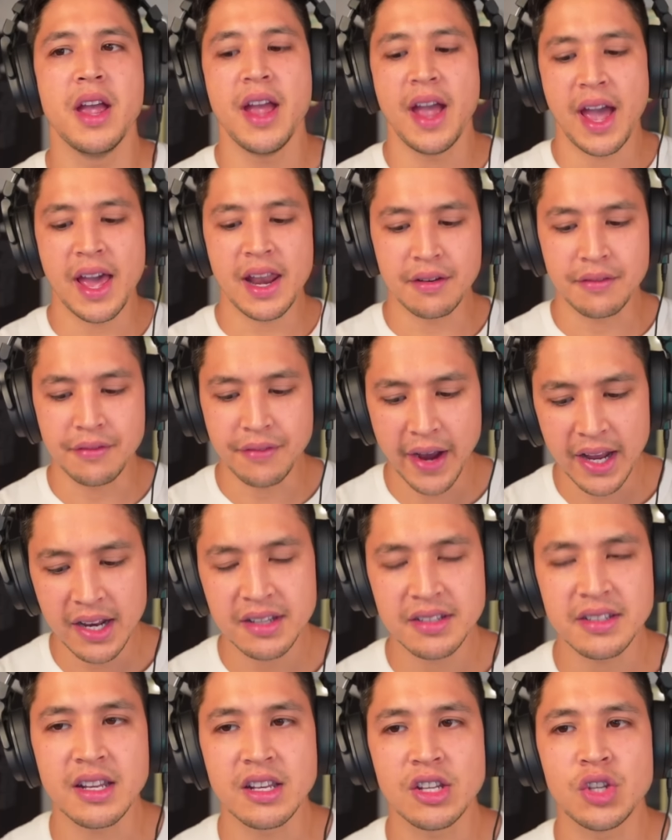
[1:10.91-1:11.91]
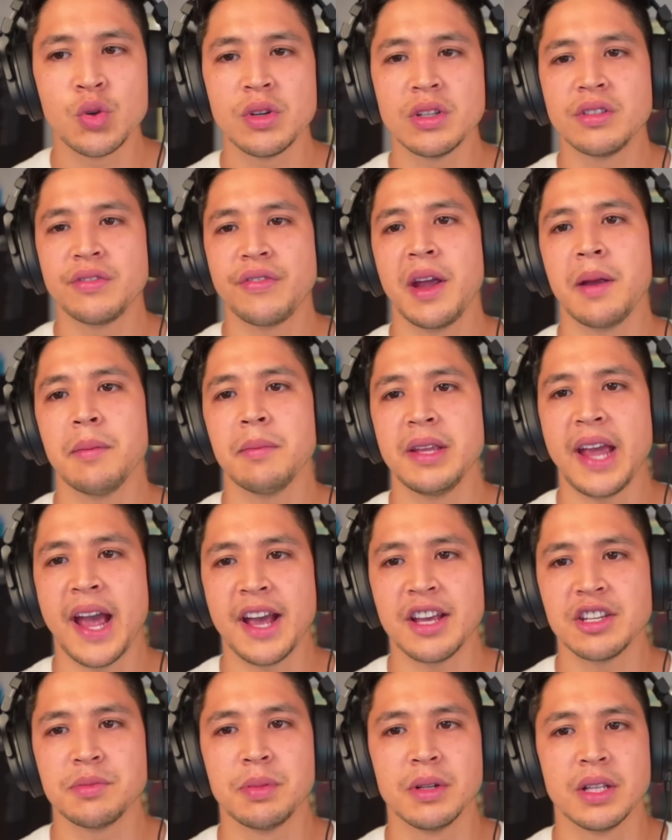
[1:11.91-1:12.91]
and invite us into his family
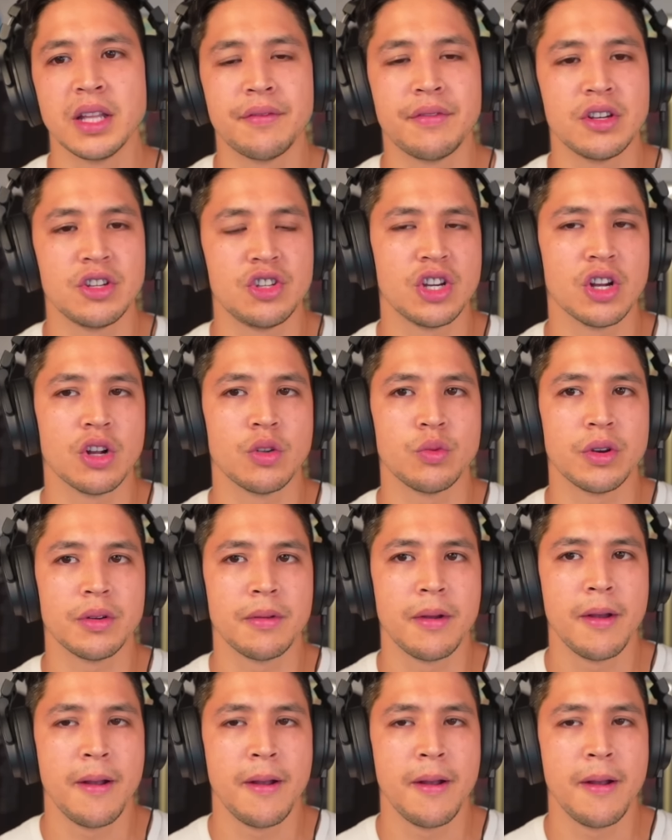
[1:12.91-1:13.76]
as beloved children.